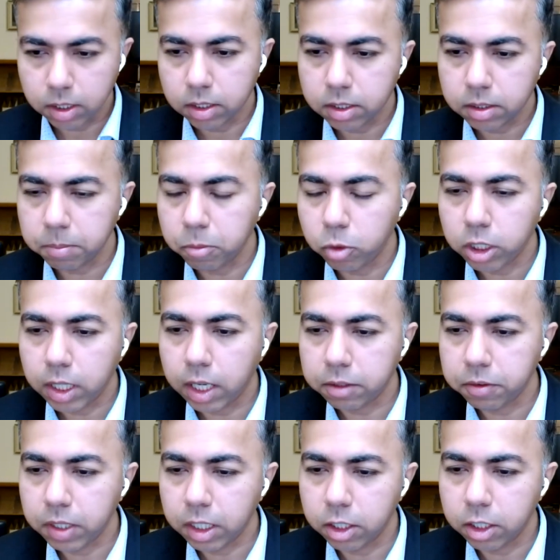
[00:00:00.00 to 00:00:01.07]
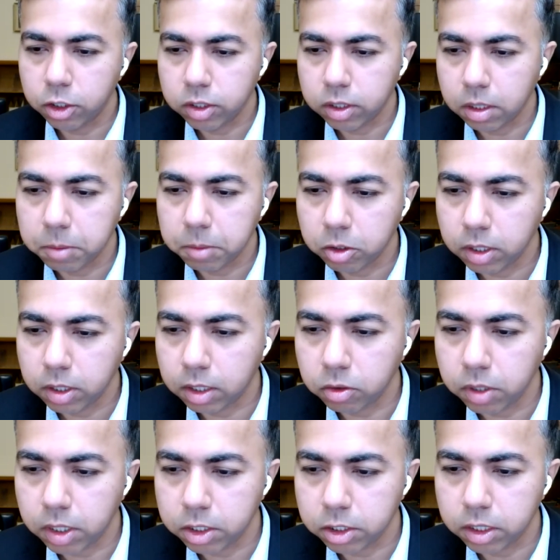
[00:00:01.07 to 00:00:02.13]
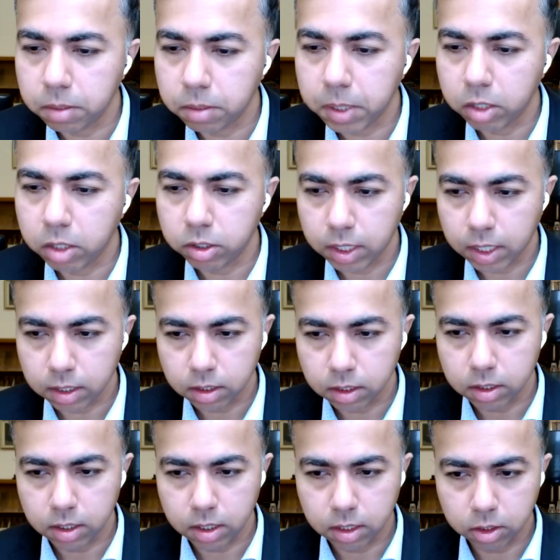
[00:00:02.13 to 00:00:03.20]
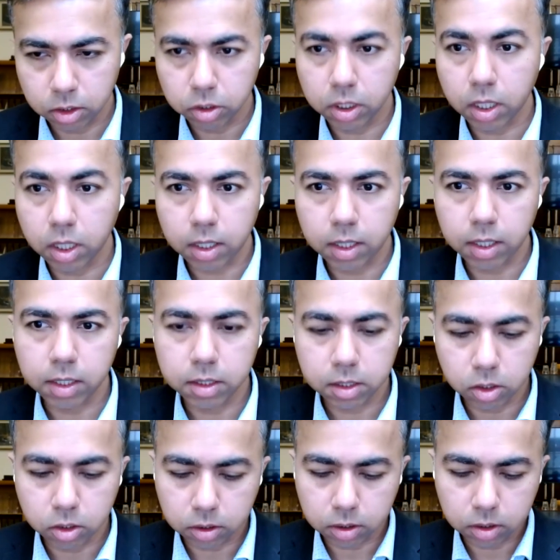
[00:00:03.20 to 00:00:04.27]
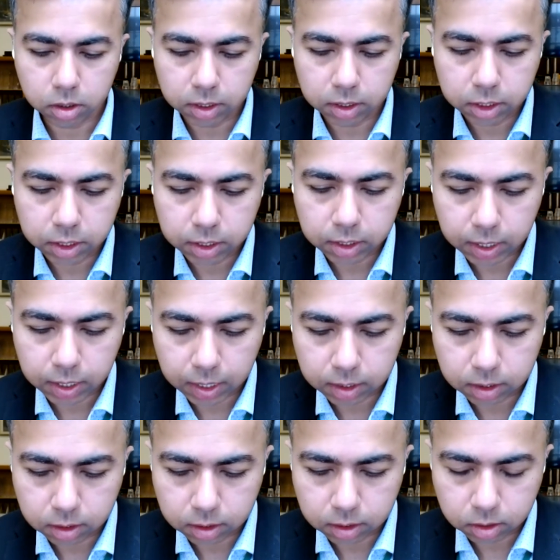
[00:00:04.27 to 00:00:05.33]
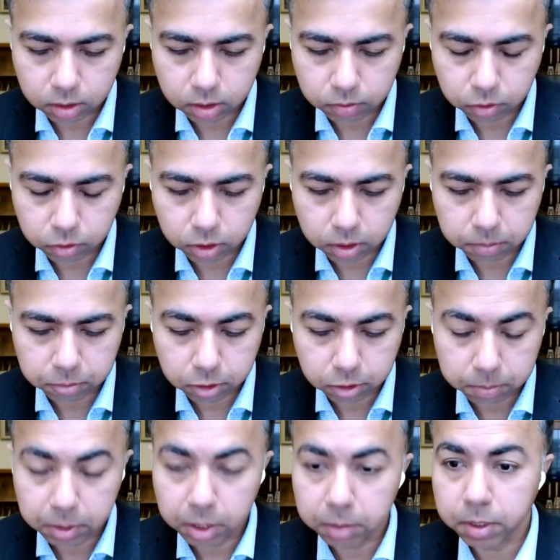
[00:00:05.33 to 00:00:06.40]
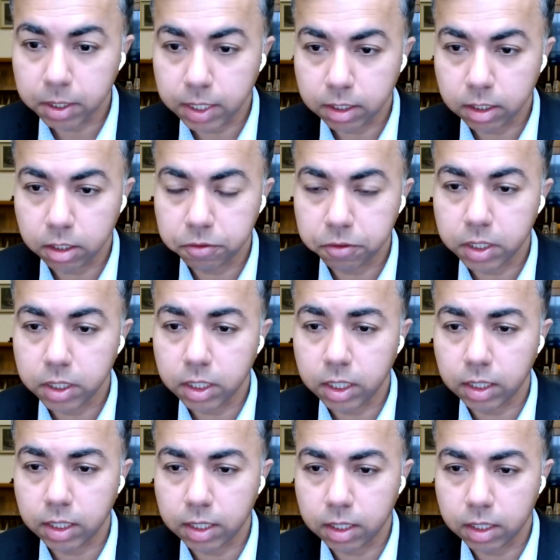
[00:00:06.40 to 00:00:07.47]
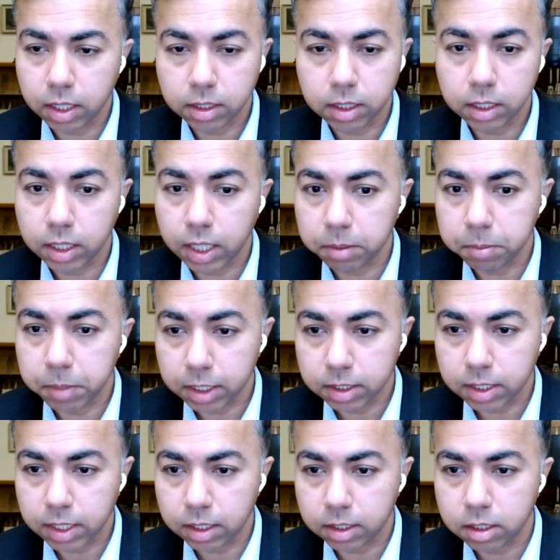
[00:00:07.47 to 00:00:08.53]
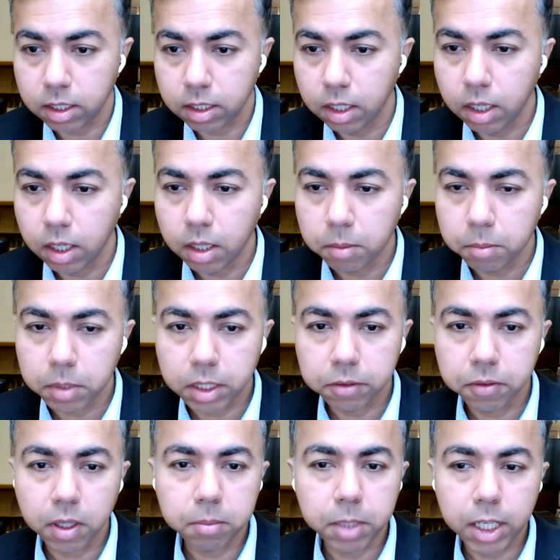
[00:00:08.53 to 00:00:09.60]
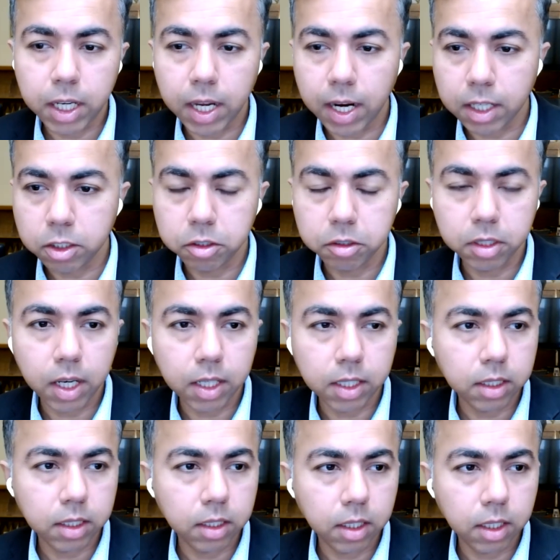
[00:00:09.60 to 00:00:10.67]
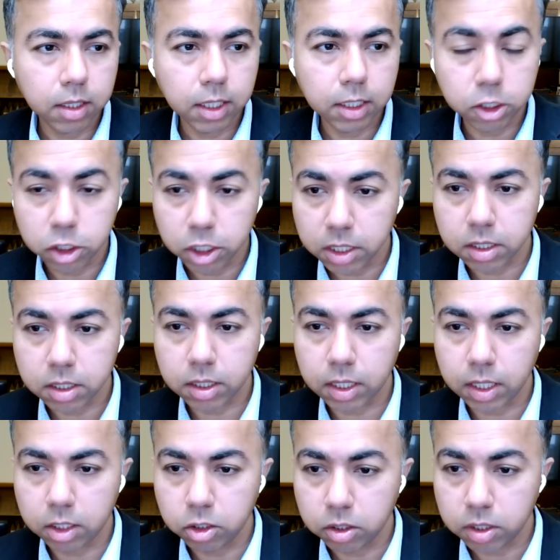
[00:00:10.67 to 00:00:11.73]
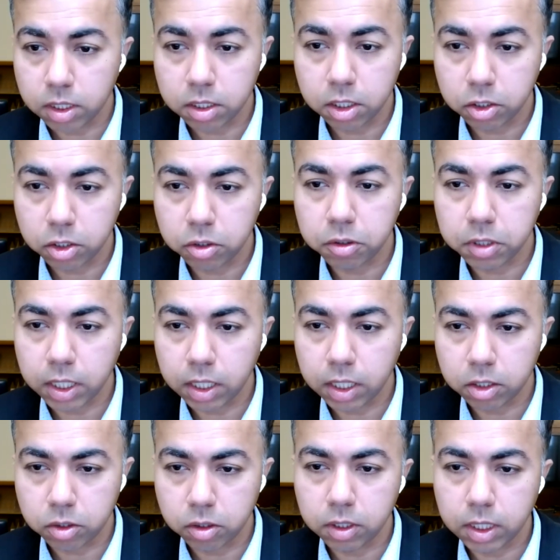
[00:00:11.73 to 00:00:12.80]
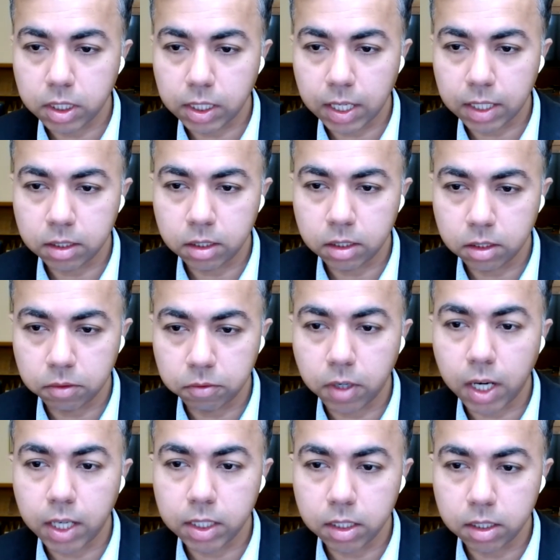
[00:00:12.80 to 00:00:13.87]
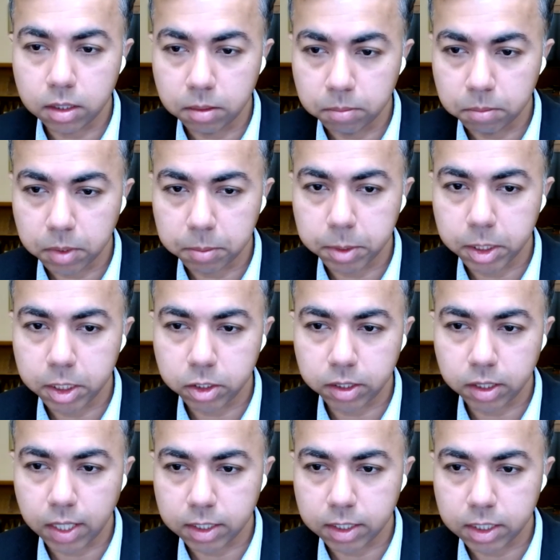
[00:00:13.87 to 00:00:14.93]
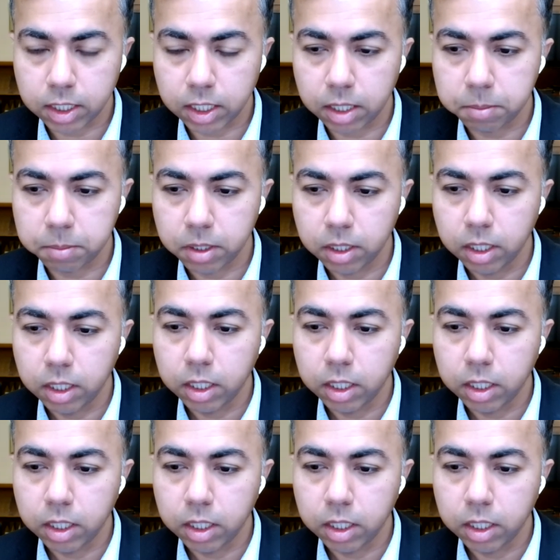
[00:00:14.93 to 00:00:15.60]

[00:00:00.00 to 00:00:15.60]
there's more clarification coming on that question about that UKRI is concerned for the people that they're funding, and I think that makes sense. But if I may add to that, I think JISC and Universities UK is looking at the wider publishing landscape,